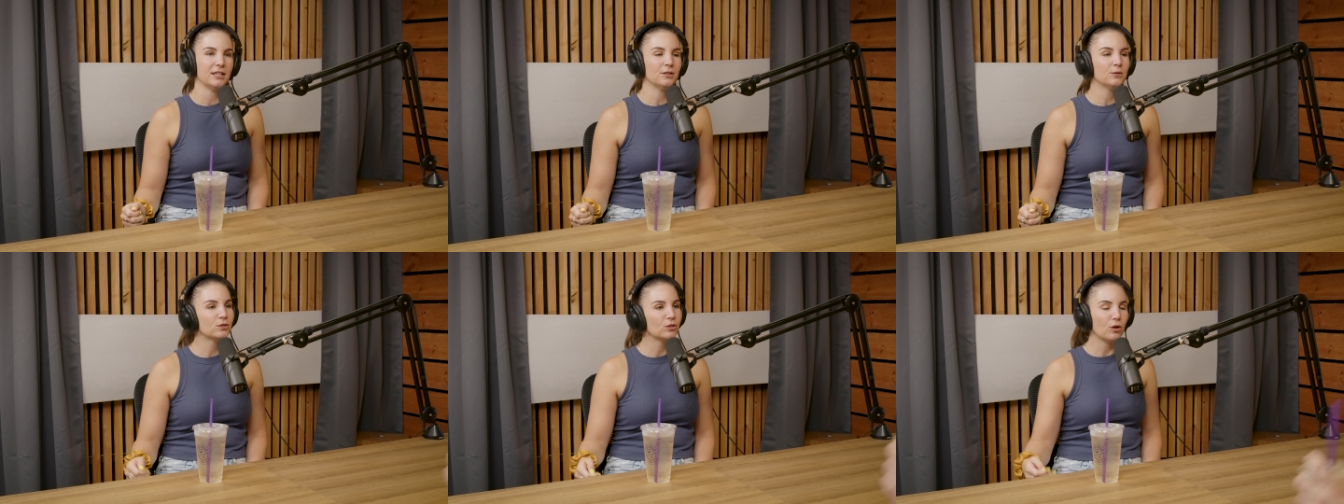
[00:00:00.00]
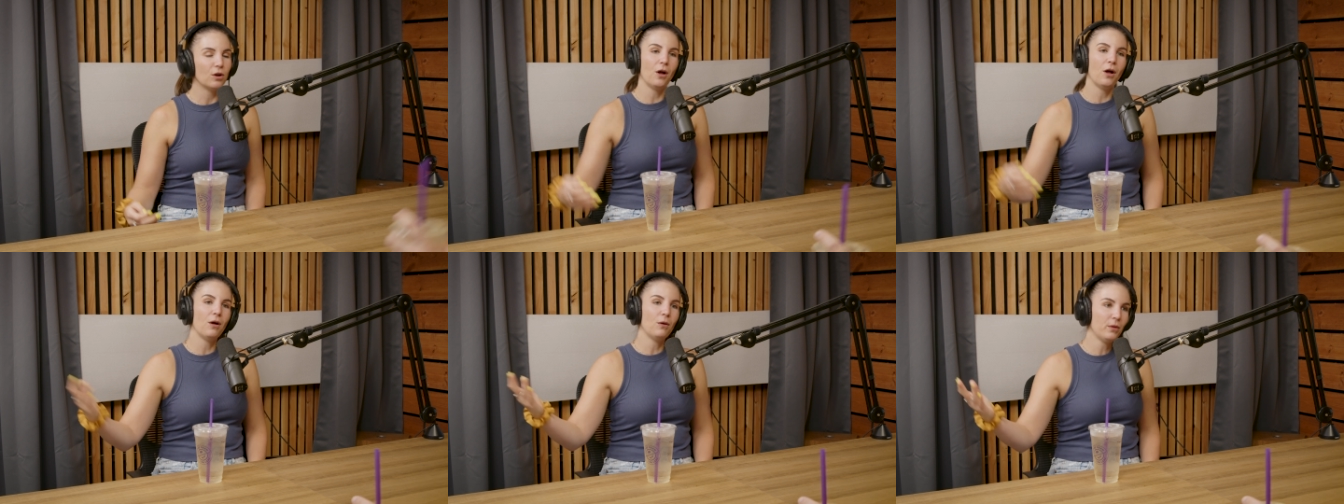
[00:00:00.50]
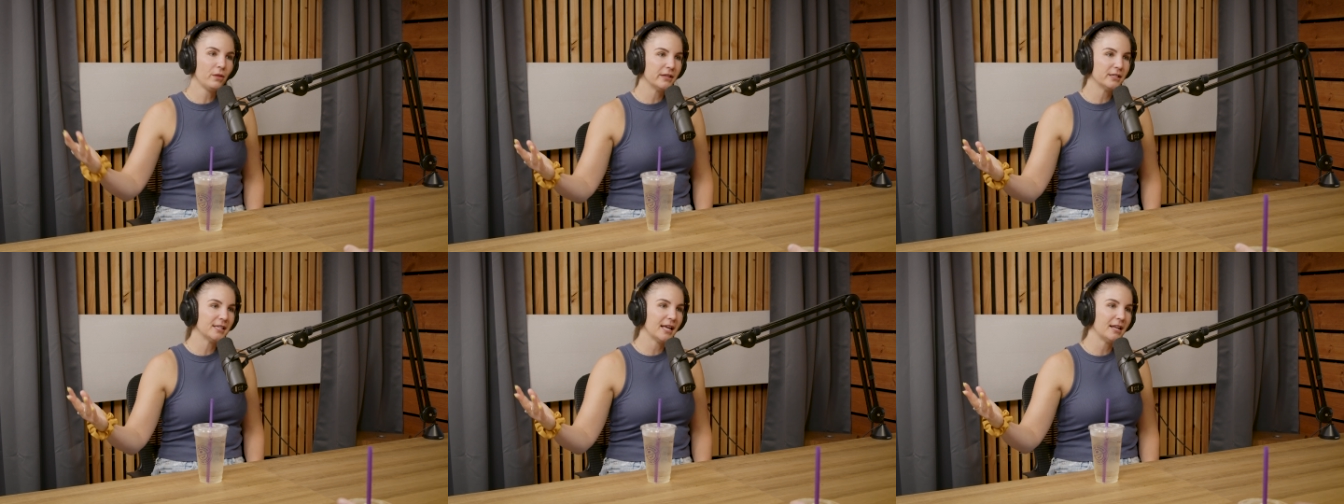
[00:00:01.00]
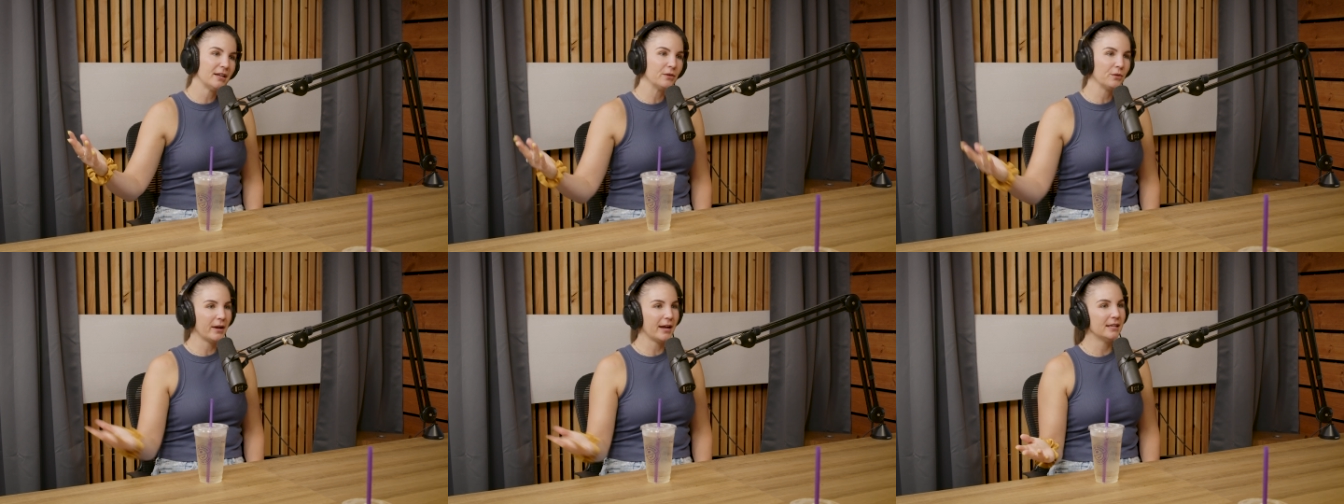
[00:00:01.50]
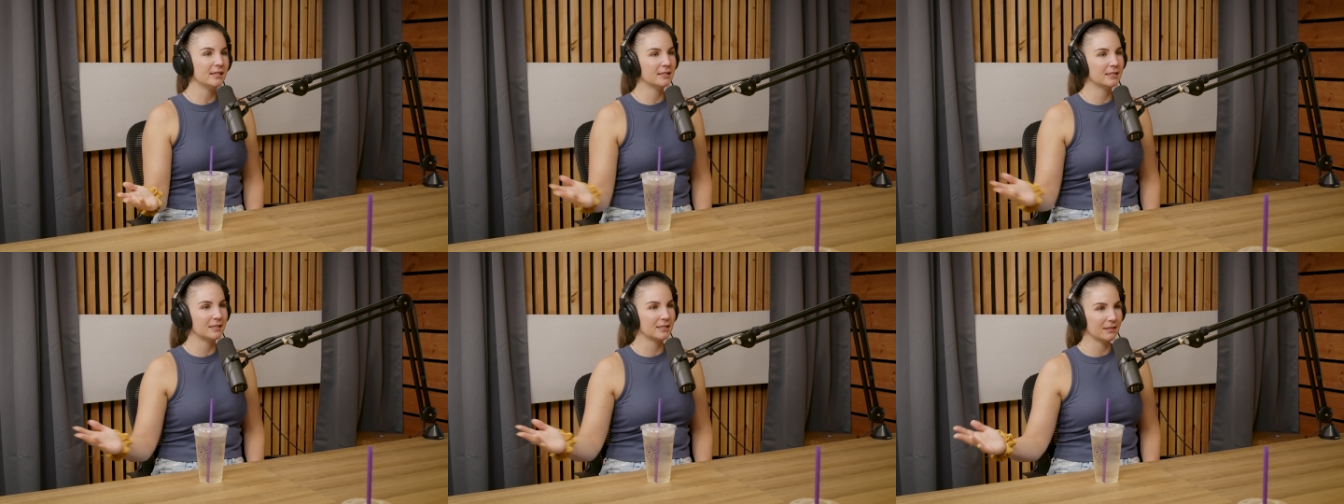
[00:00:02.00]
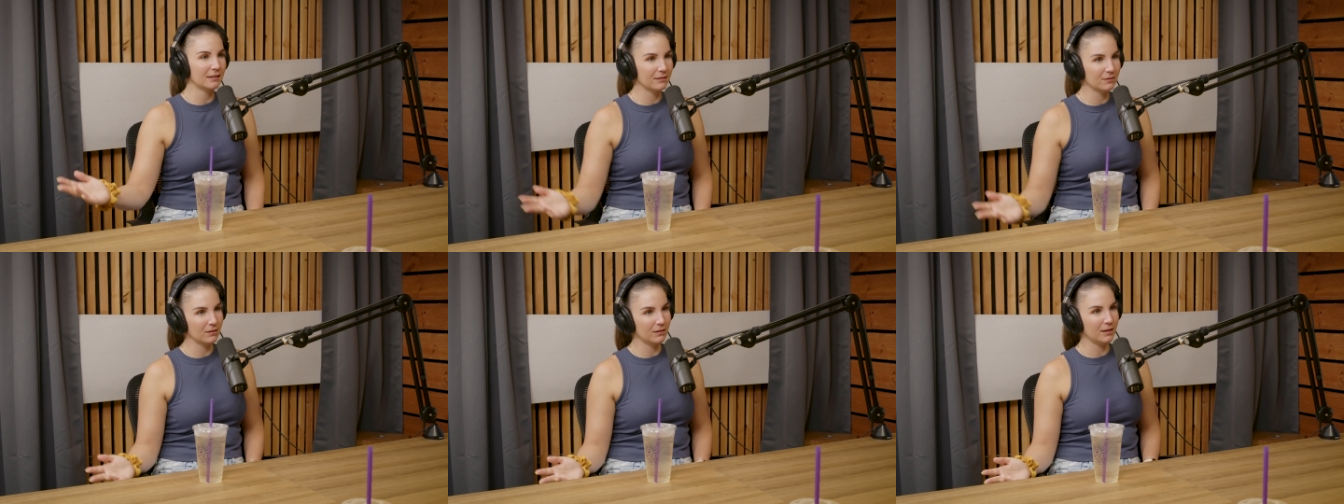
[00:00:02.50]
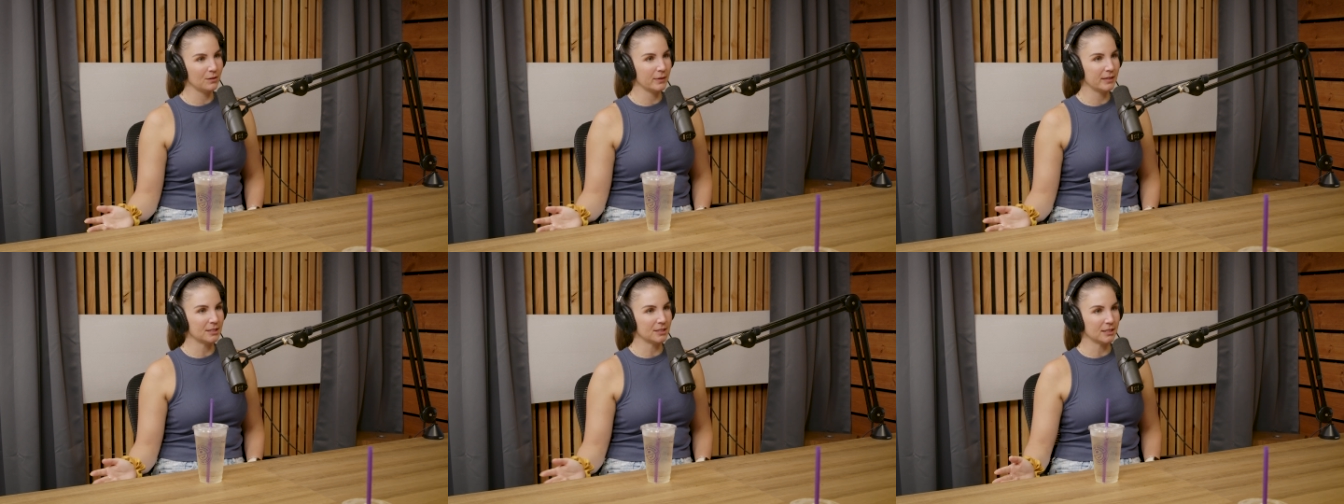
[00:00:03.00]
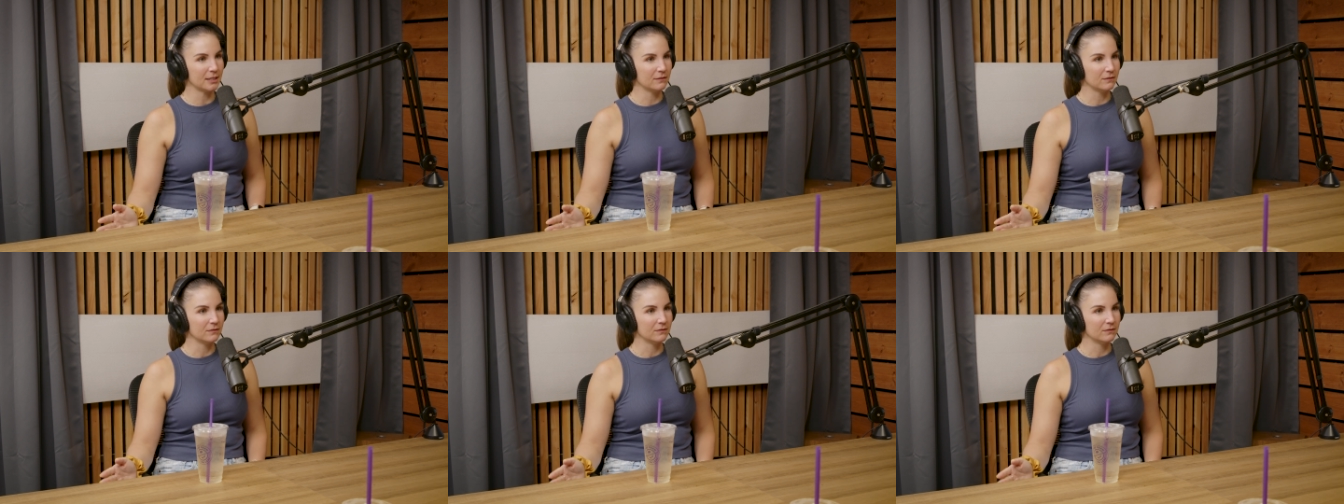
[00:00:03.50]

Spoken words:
he was like, oh, well, they said it rains in winter.